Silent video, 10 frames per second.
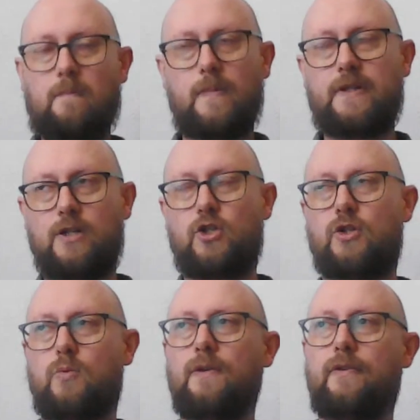And that's
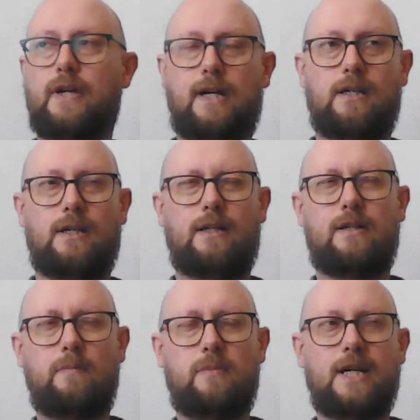just one thing. And in
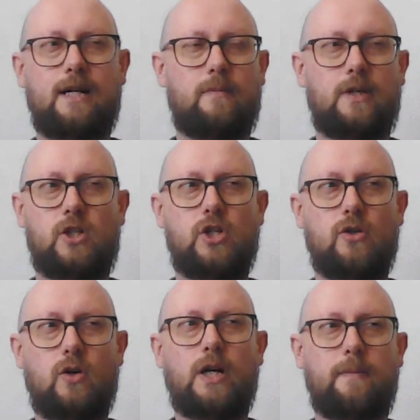deep tech, I'm not just
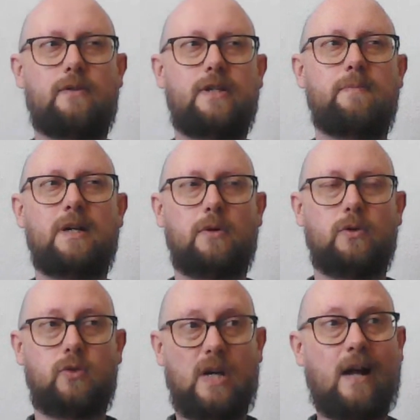talking about deep tech, but
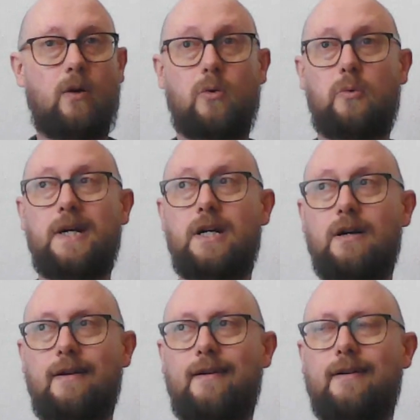also how are we
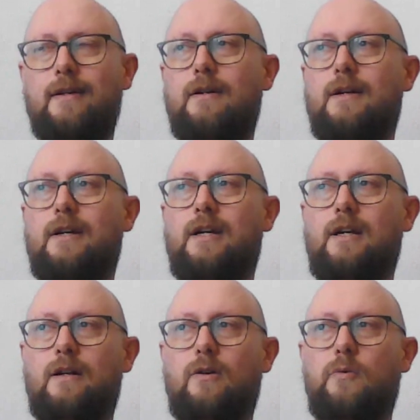going to,
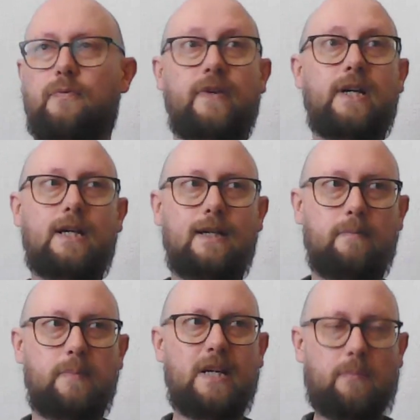
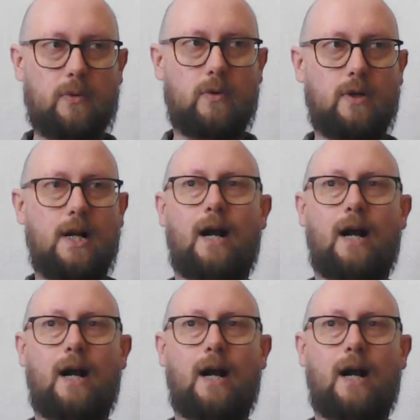feed people?